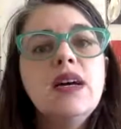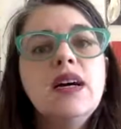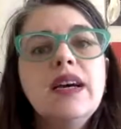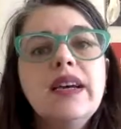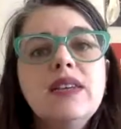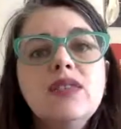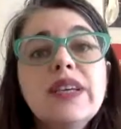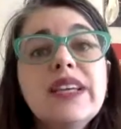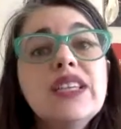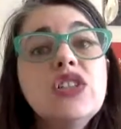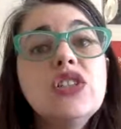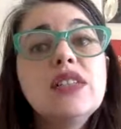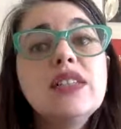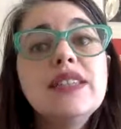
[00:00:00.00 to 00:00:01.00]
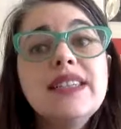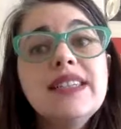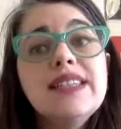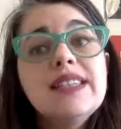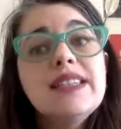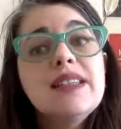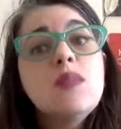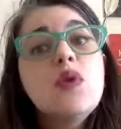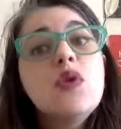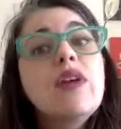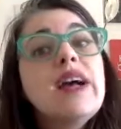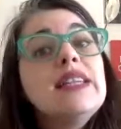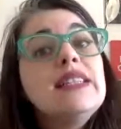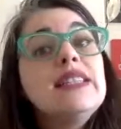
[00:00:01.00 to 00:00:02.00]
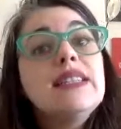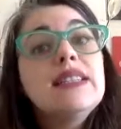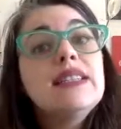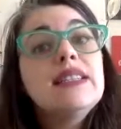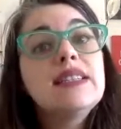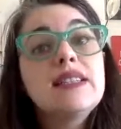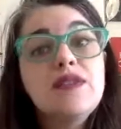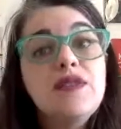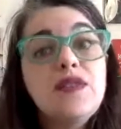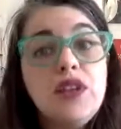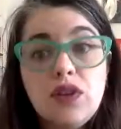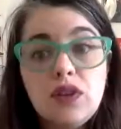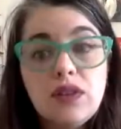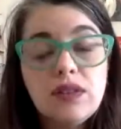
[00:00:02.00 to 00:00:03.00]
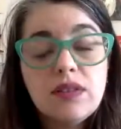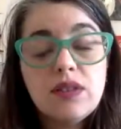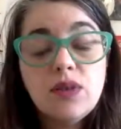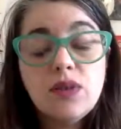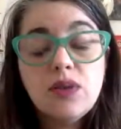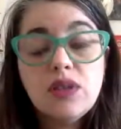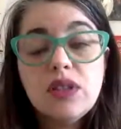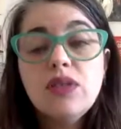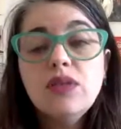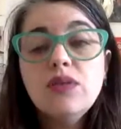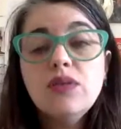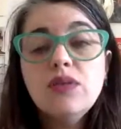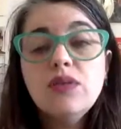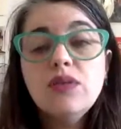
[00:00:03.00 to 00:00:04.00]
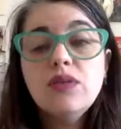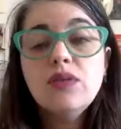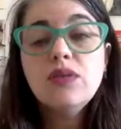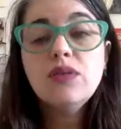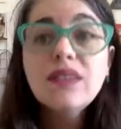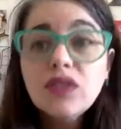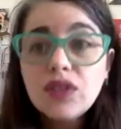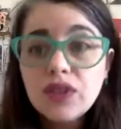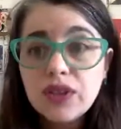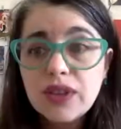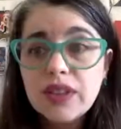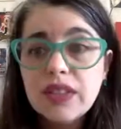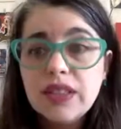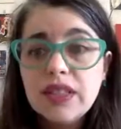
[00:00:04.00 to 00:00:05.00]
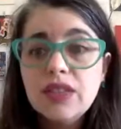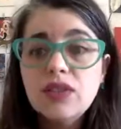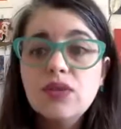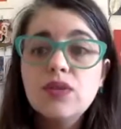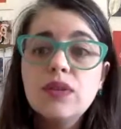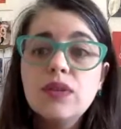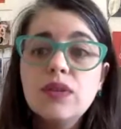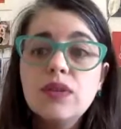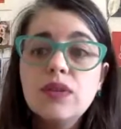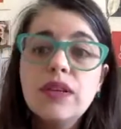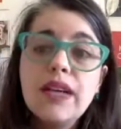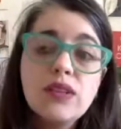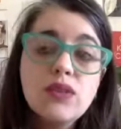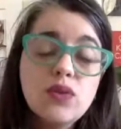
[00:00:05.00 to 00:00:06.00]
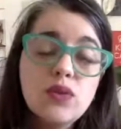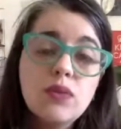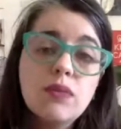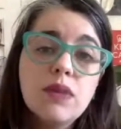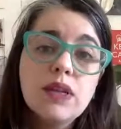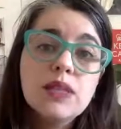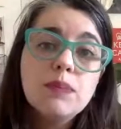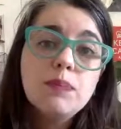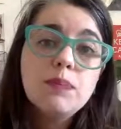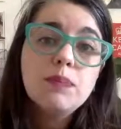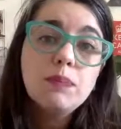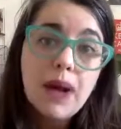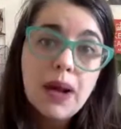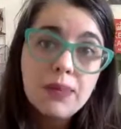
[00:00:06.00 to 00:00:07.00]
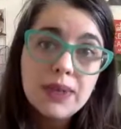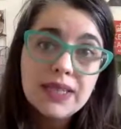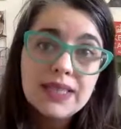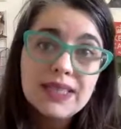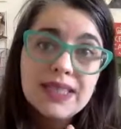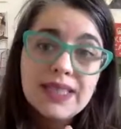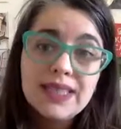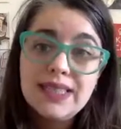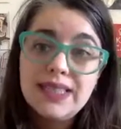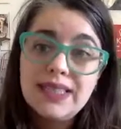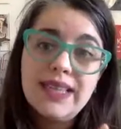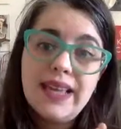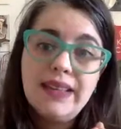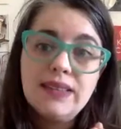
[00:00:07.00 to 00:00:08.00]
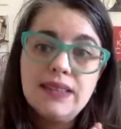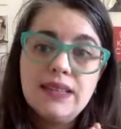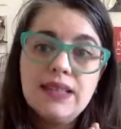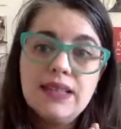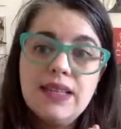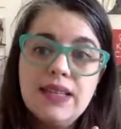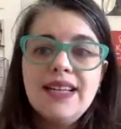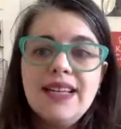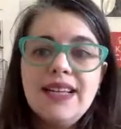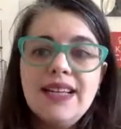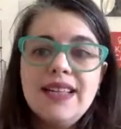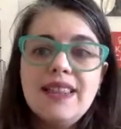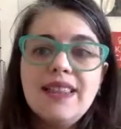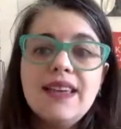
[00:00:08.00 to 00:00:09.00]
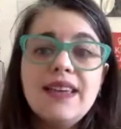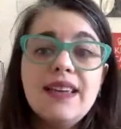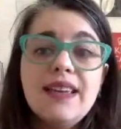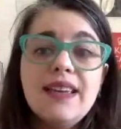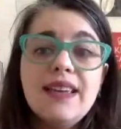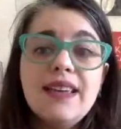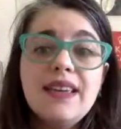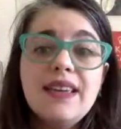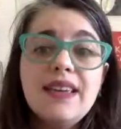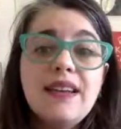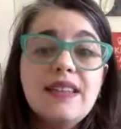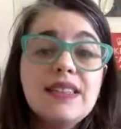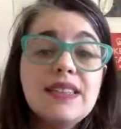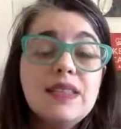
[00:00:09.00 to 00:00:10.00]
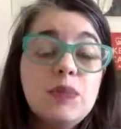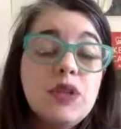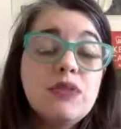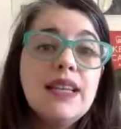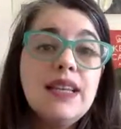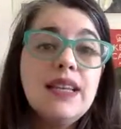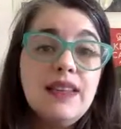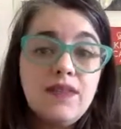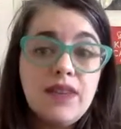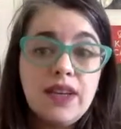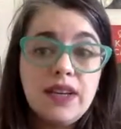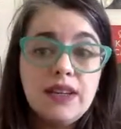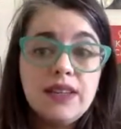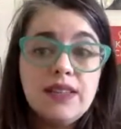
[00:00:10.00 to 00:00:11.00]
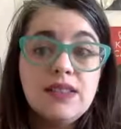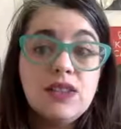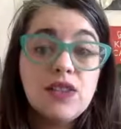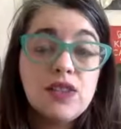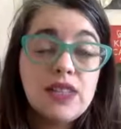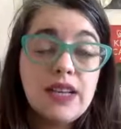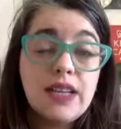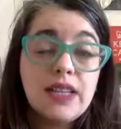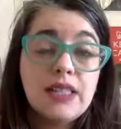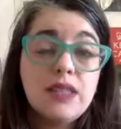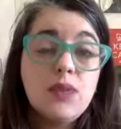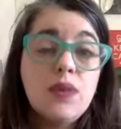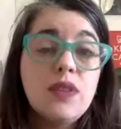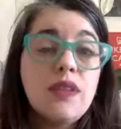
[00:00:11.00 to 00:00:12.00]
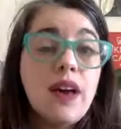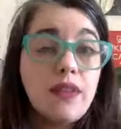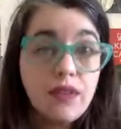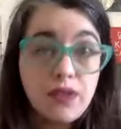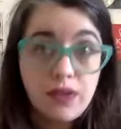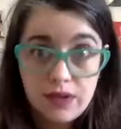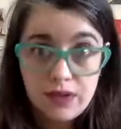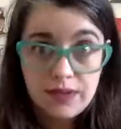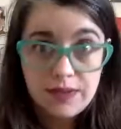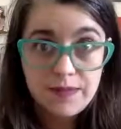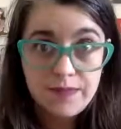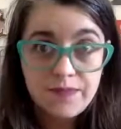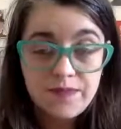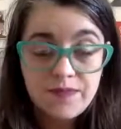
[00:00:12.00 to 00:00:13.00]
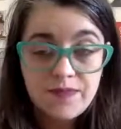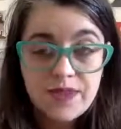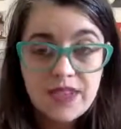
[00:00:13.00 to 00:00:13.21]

education, it's a democratic sphere. So children enter into the classroom as public citizens, and they are experiencing living in society with others.